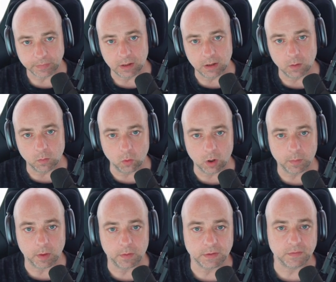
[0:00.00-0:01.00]
Warner
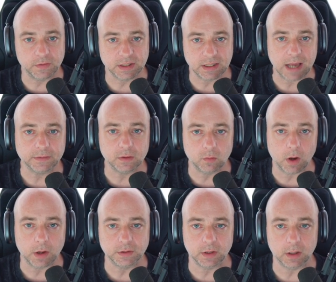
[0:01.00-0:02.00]
Brothers have snagged the
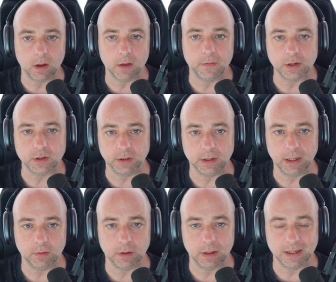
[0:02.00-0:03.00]
rights to the live-action
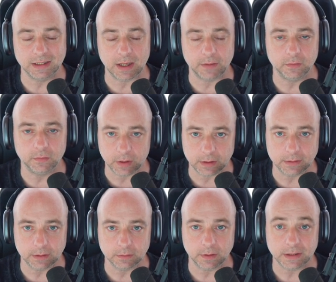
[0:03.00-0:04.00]
Akira in a 7-figure
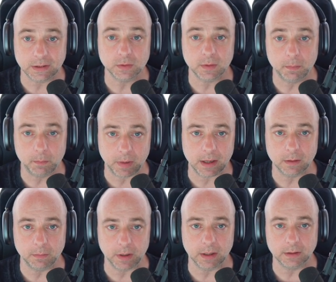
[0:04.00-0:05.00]
deal. Now, this was a big
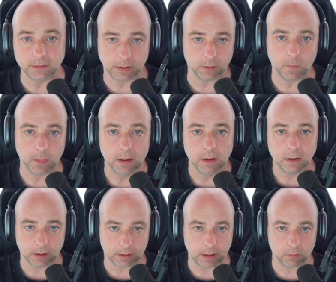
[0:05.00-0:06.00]
deal.
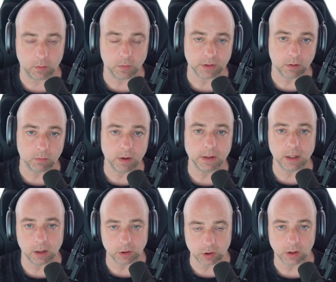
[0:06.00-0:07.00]
Akira was already a
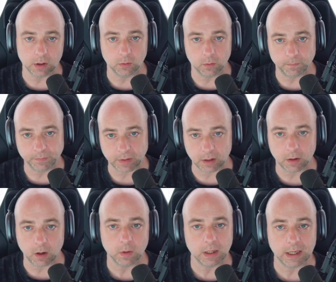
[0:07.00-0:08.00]
juggernaut, a
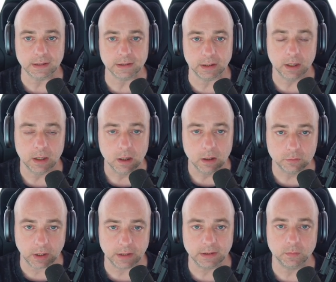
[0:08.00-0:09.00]
cult classic,
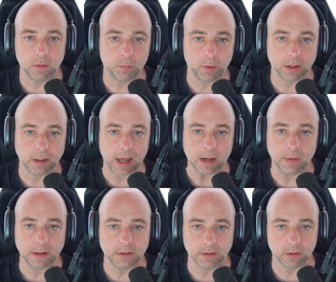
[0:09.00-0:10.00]
credited with bringing anime
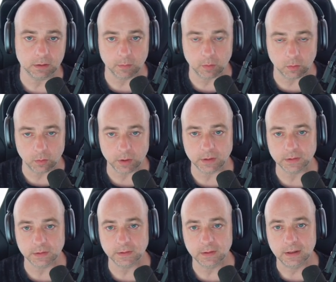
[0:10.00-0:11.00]
to the global
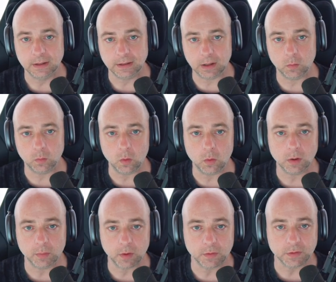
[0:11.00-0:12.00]
audiences. Now, Warner
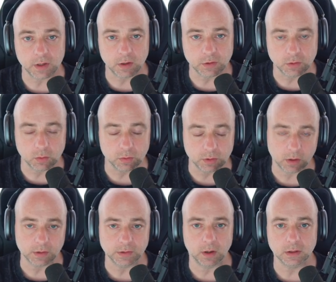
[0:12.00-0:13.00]
Brothers saw dollar
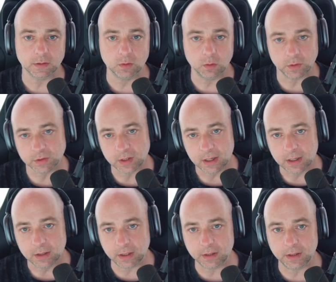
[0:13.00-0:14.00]
signs, of course,
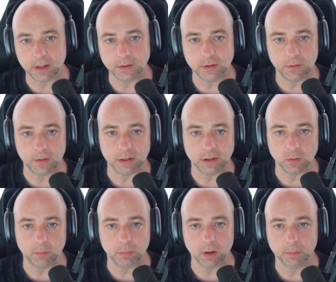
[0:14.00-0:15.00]
thinking they could turn this into a
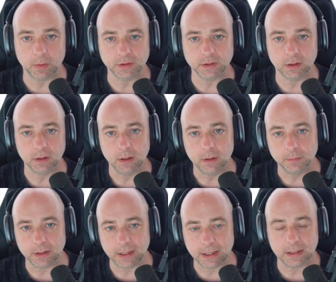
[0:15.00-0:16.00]
blockbuster.
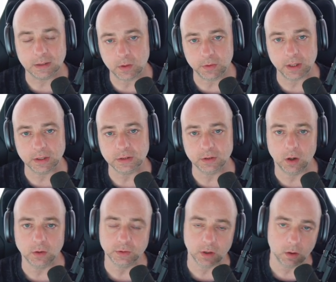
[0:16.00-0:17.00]
But here's where things started
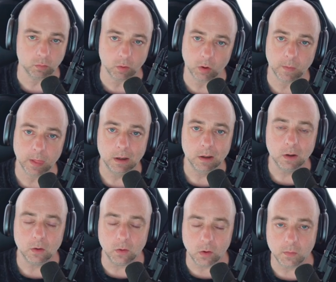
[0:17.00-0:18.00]
to go wrong.
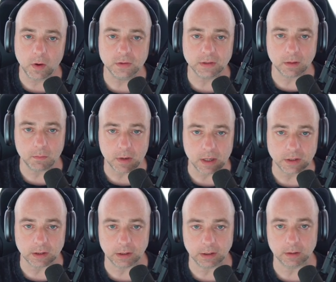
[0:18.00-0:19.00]
Almost
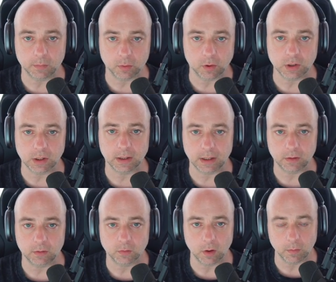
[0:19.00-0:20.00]
immediately, the project hit
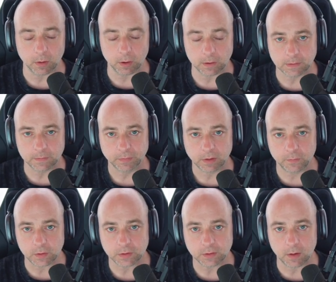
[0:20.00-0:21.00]
roadblocks.
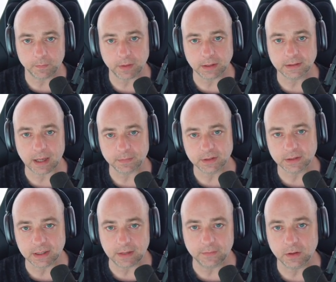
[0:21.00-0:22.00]
First up, they tapped
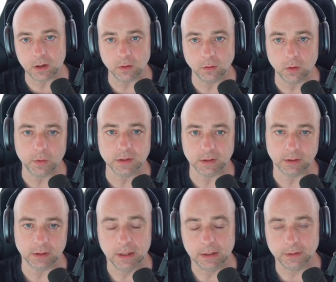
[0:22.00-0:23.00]
Stephen Norrington,
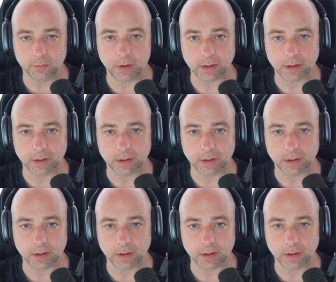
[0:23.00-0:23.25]
director of